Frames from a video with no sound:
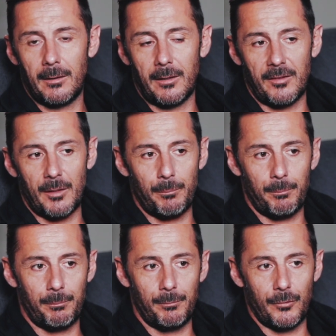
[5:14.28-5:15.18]
I think
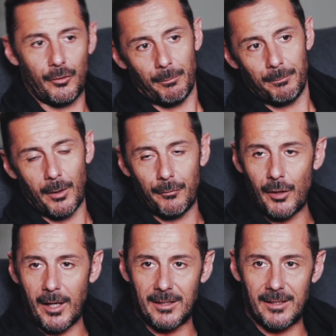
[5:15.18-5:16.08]
some of
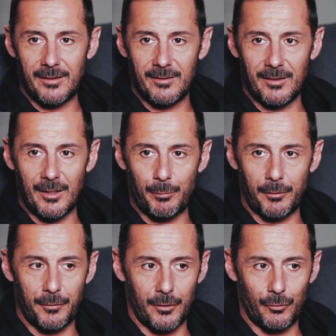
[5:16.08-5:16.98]
the athletes, they
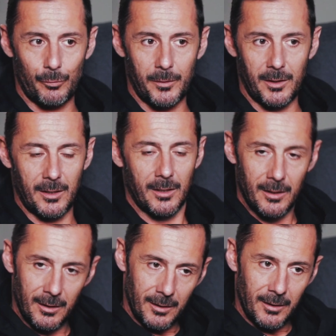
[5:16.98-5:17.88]
prefer to be
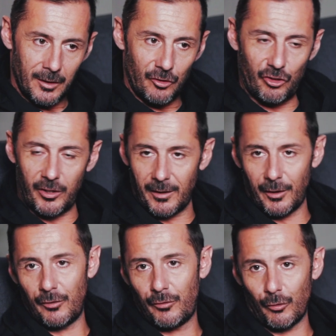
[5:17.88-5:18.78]
chill
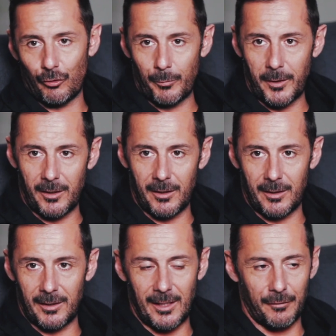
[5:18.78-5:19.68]
in social
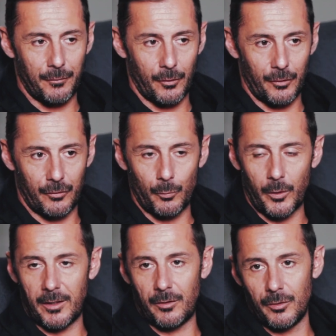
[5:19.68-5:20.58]
media and get focused on
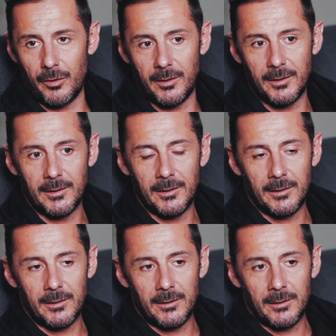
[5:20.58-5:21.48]
what they do,
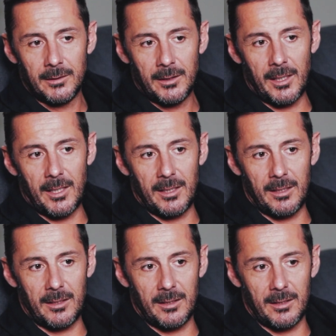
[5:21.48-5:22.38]

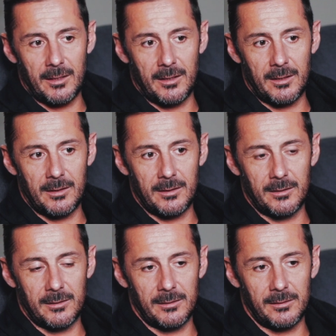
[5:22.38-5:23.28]
and
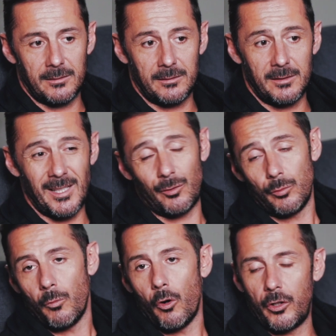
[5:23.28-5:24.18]
uh, they
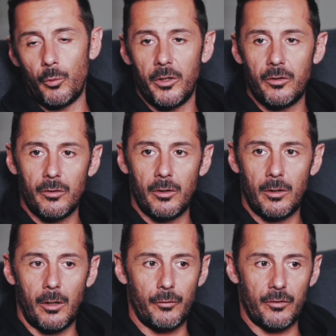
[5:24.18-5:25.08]
do more in the winter.
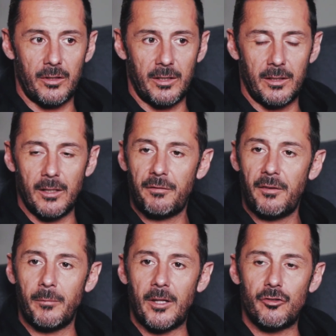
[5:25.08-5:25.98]
Obviously they
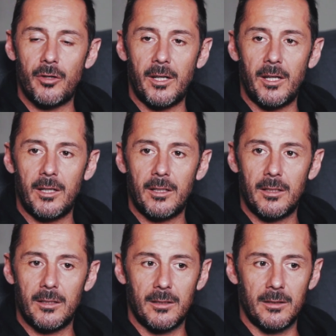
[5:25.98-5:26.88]
film their training
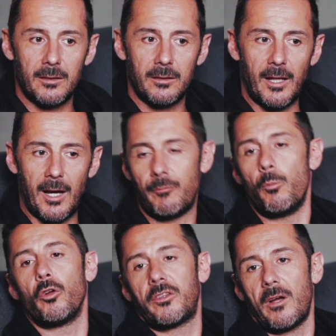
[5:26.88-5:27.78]
and uh, they have
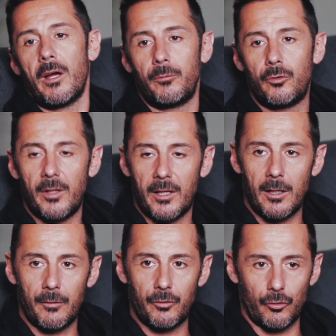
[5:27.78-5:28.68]
more time to take
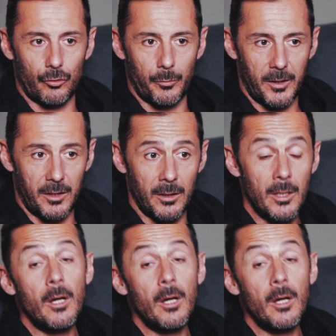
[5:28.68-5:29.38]
care of social media.